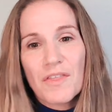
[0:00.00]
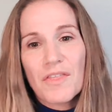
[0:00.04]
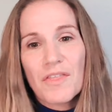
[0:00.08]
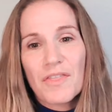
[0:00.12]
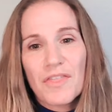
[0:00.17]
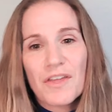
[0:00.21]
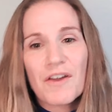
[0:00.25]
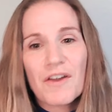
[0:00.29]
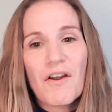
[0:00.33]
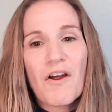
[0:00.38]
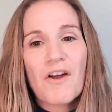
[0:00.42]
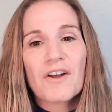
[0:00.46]

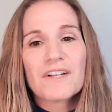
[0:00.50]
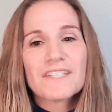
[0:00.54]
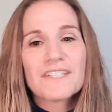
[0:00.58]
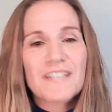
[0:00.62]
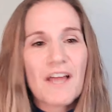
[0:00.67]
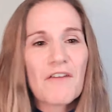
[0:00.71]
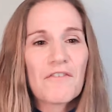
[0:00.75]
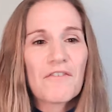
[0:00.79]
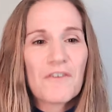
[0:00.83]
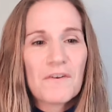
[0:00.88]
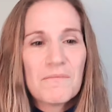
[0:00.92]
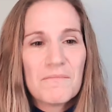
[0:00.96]
There are
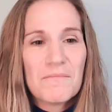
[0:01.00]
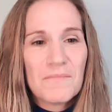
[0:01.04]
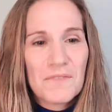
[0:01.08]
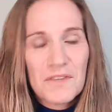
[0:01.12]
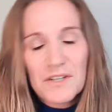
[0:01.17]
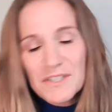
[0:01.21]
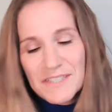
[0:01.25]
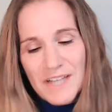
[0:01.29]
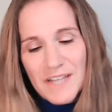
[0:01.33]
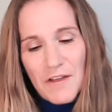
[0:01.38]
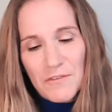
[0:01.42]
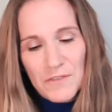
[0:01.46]
different,
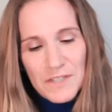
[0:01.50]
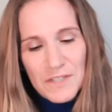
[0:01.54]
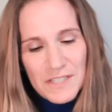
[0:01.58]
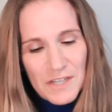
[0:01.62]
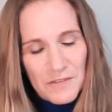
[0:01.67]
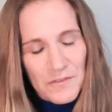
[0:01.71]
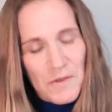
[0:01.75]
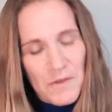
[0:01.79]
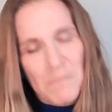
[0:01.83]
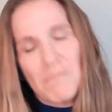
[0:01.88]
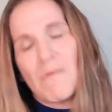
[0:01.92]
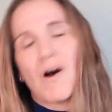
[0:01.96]
there's definitely
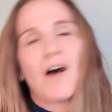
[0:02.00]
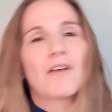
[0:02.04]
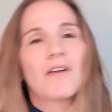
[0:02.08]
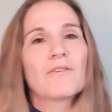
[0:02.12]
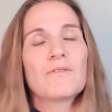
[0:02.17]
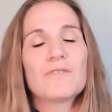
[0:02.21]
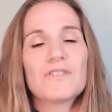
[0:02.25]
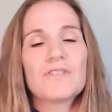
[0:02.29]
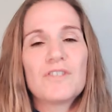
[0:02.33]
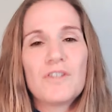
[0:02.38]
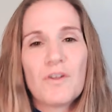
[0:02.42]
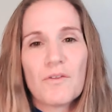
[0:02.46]
different
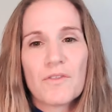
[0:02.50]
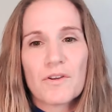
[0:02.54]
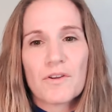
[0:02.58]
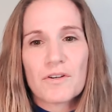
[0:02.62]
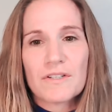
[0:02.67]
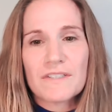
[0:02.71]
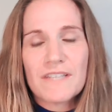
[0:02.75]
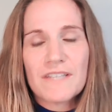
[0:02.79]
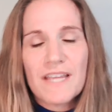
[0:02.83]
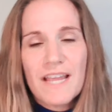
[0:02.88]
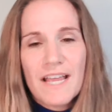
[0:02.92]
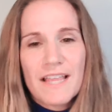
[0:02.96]
models. You know,
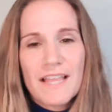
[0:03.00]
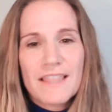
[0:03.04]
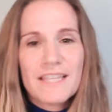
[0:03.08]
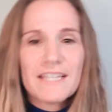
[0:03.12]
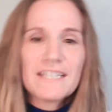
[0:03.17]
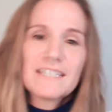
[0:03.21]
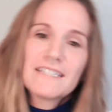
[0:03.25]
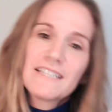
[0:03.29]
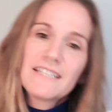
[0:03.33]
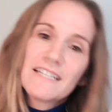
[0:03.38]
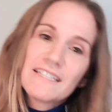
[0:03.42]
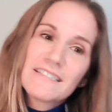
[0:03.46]
there's the
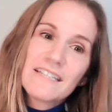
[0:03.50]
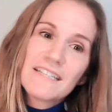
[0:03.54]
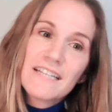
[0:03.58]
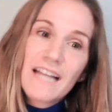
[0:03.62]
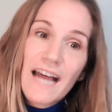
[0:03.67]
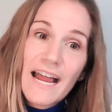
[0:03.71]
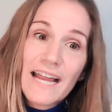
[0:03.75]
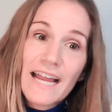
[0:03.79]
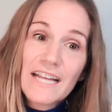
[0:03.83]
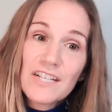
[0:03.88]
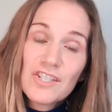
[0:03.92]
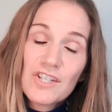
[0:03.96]
assisted
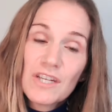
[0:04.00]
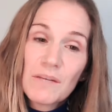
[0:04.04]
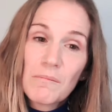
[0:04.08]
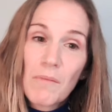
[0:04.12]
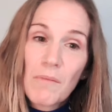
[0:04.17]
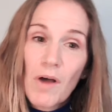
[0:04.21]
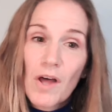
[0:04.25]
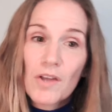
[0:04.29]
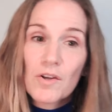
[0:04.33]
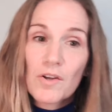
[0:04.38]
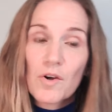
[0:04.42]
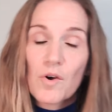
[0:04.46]
hygiene
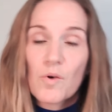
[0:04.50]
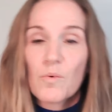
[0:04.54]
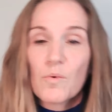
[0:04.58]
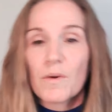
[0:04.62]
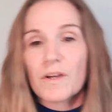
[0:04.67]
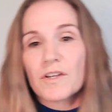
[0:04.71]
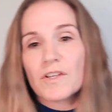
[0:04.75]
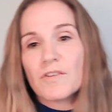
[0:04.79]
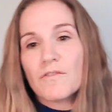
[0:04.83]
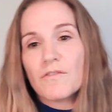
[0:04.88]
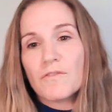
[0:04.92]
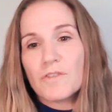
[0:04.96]
model where
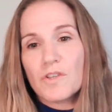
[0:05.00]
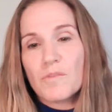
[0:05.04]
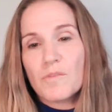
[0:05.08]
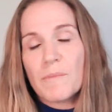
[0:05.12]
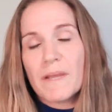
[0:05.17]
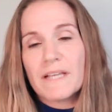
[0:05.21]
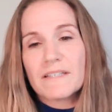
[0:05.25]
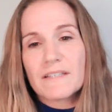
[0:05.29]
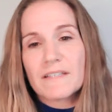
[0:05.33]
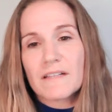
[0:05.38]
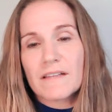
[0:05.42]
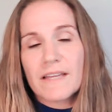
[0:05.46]
you, you
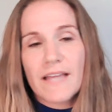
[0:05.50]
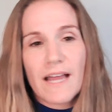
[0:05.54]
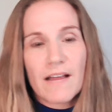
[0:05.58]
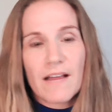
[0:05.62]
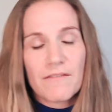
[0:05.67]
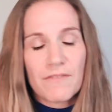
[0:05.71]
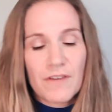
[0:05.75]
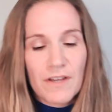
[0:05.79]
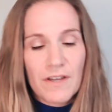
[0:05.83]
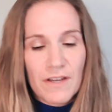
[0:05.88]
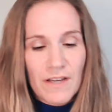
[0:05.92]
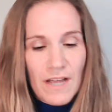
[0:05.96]
basically
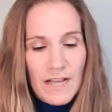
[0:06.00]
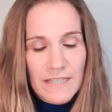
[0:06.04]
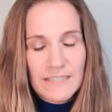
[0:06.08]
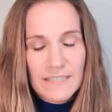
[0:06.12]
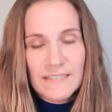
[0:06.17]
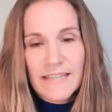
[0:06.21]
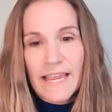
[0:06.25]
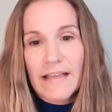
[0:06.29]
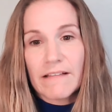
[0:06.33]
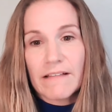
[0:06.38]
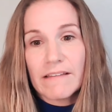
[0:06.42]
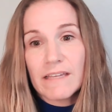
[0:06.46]
have a, a
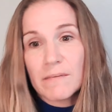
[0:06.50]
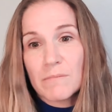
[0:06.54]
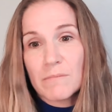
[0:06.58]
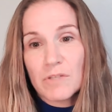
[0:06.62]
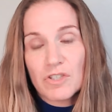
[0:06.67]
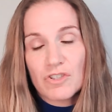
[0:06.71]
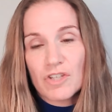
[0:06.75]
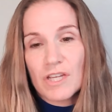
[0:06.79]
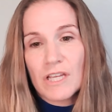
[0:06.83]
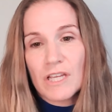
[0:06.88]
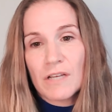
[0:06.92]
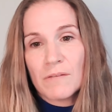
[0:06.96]
scaling
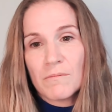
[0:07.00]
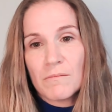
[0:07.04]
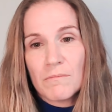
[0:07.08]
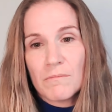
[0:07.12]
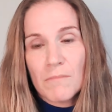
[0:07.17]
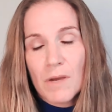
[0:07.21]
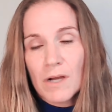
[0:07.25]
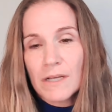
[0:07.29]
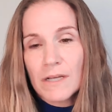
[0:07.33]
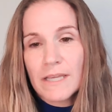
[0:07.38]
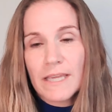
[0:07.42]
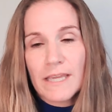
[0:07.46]
machine
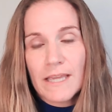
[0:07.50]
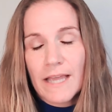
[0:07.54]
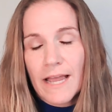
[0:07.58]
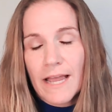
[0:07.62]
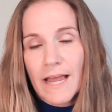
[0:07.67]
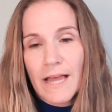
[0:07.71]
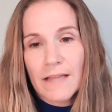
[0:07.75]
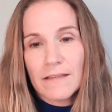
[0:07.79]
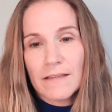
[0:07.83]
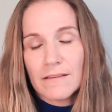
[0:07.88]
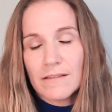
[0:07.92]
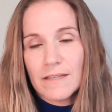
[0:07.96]
monkey
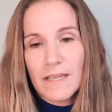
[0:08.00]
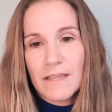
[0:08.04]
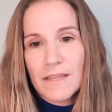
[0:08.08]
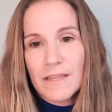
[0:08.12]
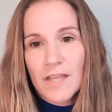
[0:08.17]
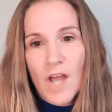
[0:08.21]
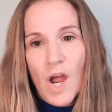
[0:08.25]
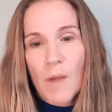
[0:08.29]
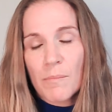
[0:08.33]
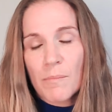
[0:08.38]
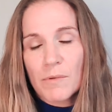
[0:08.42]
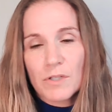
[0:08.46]
at, in the
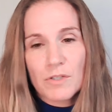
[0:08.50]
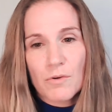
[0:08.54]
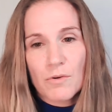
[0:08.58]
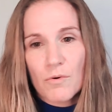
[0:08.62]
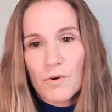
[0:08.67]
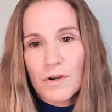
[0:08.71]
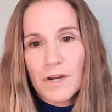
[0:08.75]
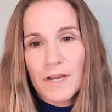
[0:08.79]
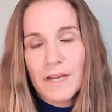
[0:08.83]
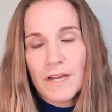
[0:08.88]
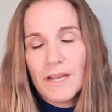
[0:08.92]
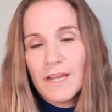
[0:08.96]

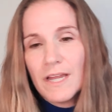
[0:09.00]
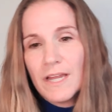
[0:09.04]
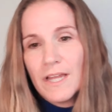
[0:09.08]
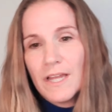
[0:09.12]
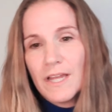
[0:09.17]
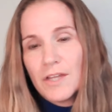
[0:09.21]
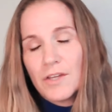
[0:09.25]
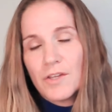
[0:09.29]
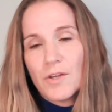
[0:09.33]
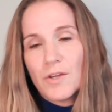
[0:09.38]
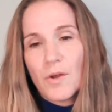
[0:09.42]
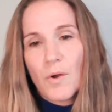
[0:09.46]
operatory,
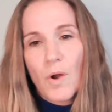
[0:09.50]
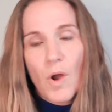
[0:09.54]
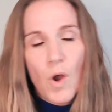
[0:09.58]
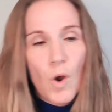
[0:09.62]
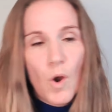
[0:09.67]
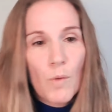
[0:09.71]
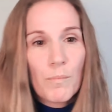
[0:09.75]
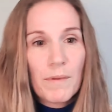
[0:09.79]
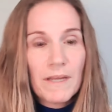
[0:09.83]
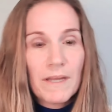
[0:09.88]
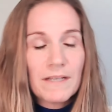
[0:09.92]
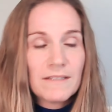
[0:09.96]
you know,
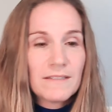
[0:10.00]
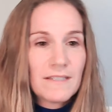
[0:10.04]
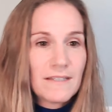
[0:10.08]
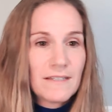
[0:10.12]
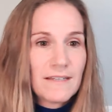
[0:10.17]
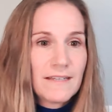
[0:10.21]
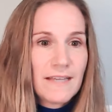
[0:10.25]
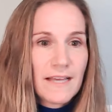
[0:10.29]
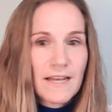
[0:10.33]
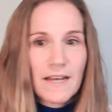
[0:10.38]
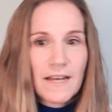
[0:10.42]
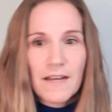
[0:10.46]
hoping to
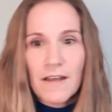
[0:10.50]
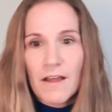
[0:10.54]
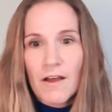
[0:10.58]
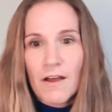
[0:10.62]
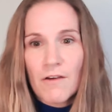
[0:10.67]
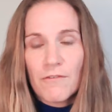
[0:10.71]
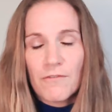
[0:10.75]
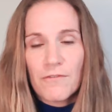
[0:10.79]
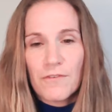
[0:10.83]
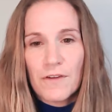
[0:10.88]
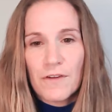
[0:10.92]
get enough,